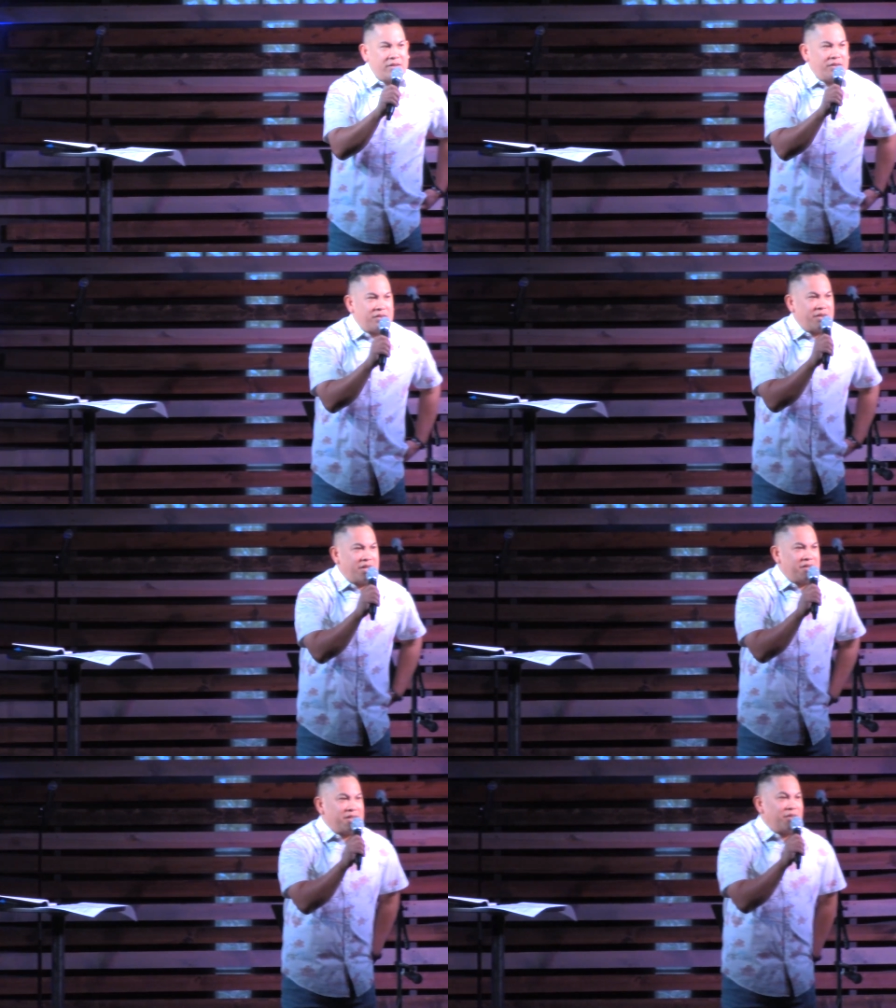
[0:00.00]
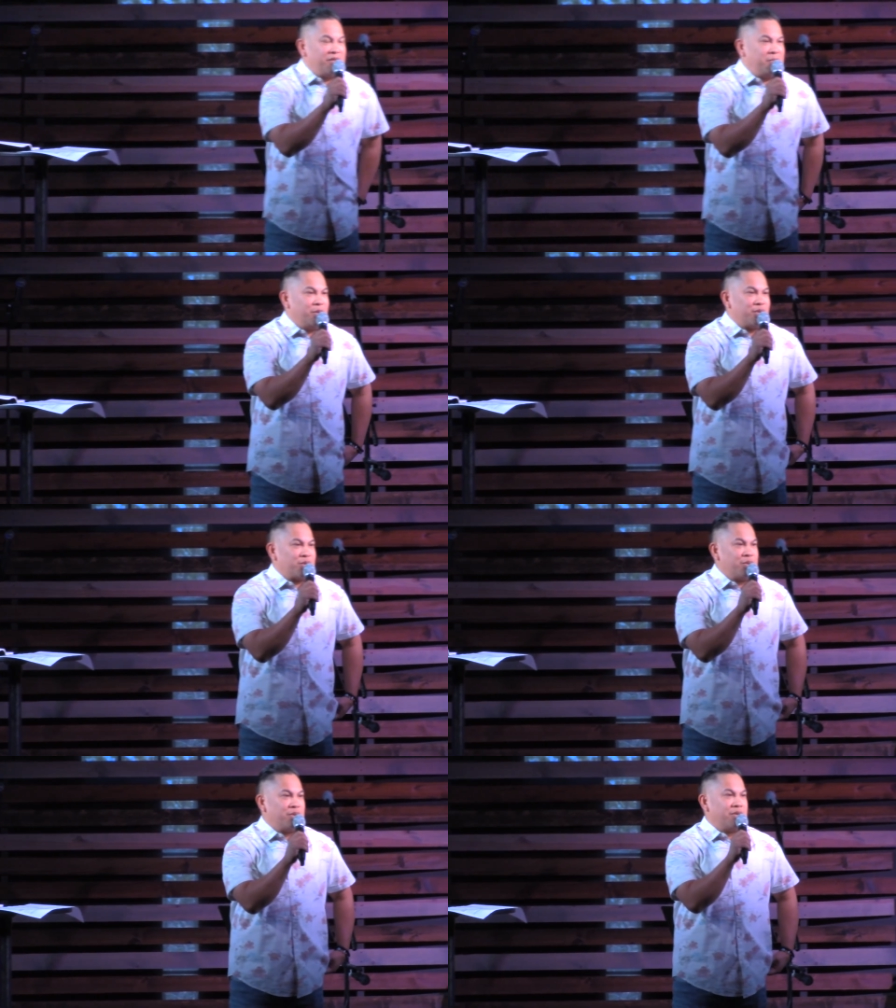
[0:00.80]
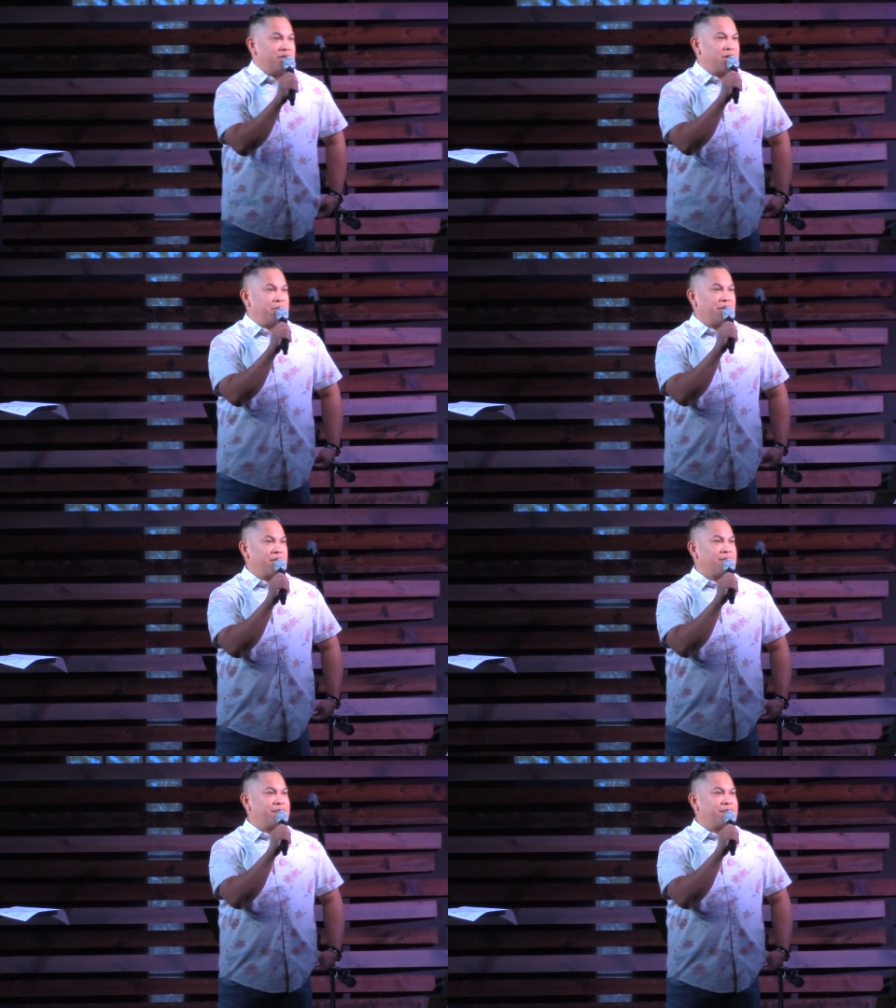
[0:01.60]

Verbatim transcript: so that I sound spiritual up here?